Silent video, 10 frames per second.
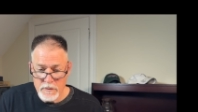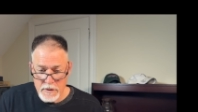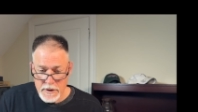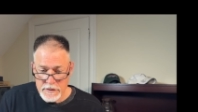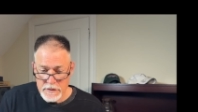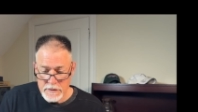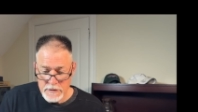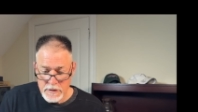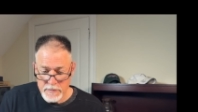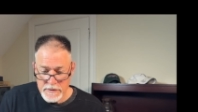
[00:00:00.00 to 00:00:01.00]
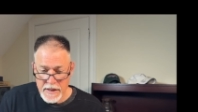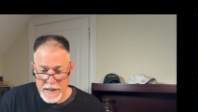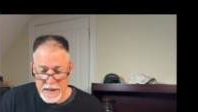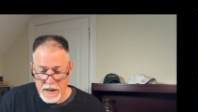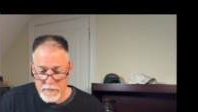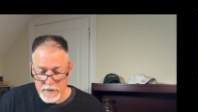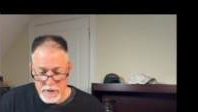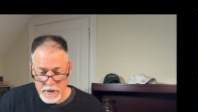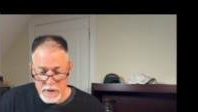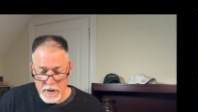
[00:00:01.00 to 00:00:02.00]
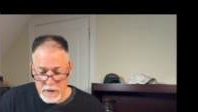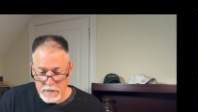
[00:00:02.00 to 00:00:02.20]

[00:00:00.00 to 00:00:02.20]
relationship is happening